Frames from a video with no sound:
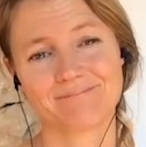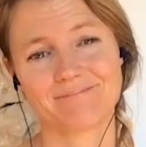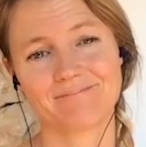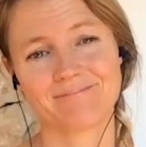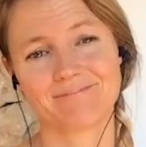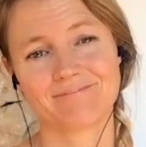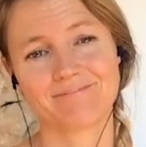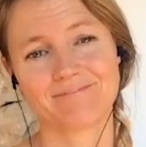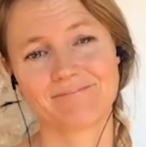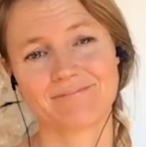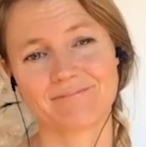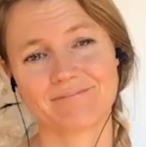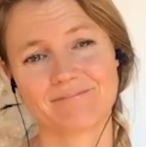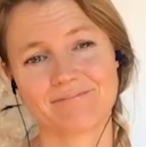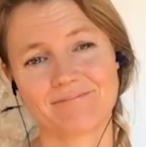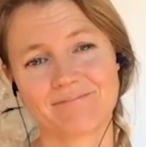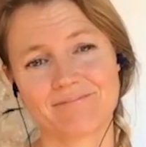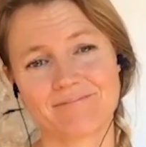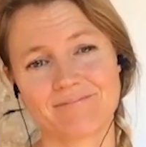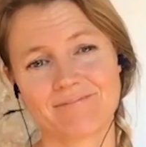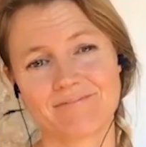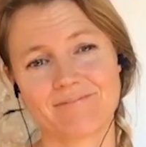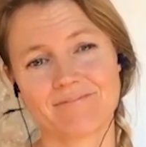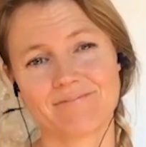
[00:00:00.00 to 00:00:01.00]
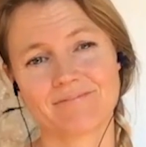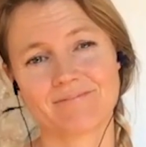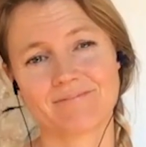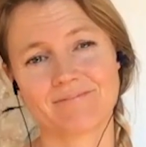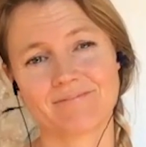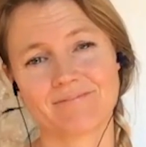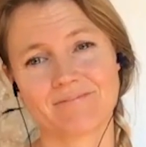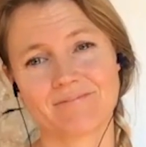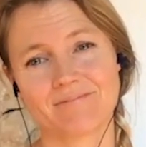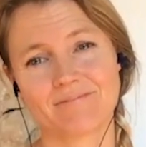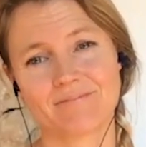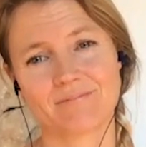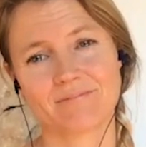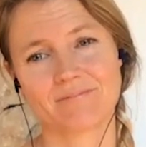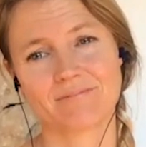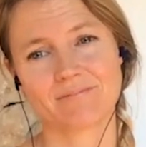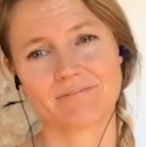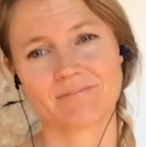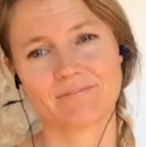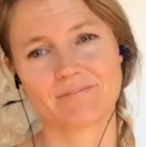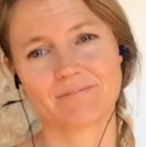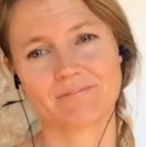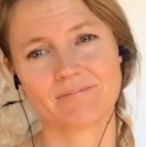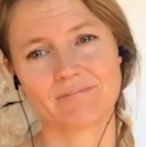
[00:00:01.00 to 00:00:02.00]

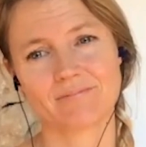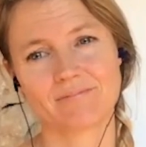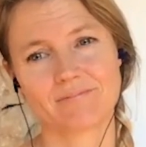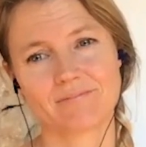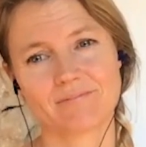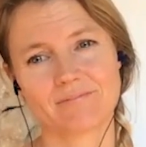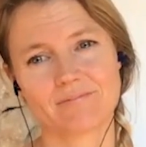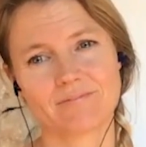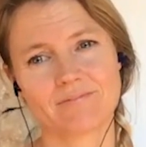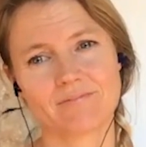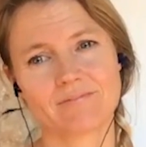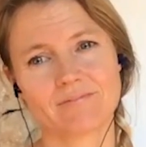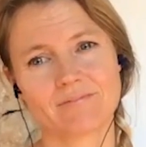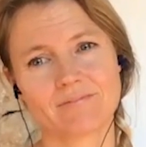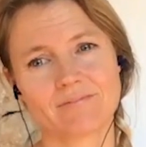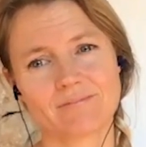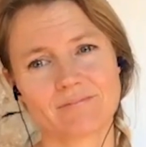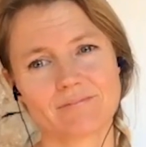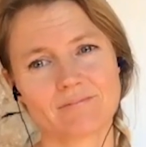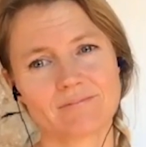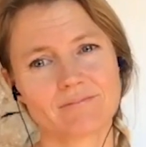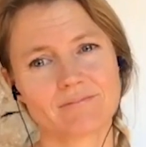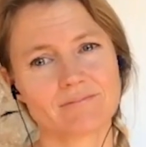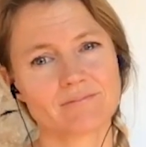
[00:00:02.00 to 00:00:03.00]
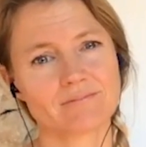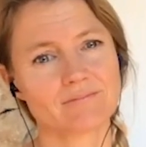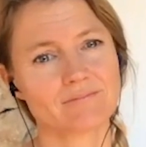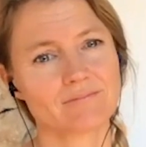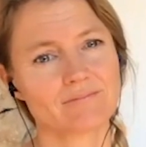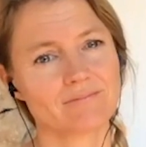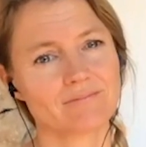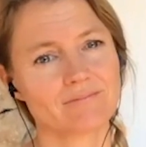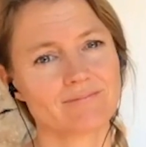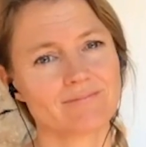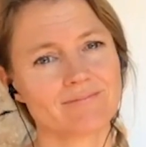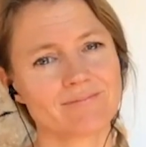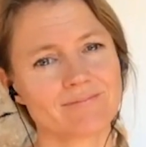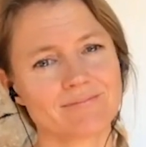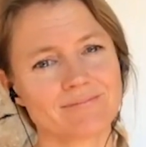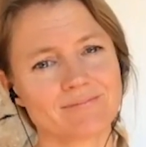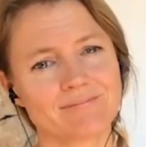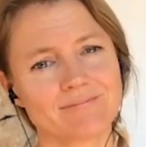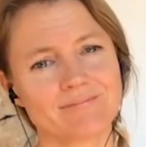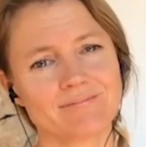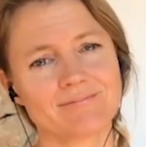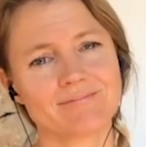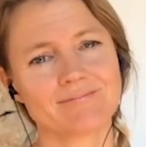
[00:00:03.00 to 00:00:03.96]
(not speaking)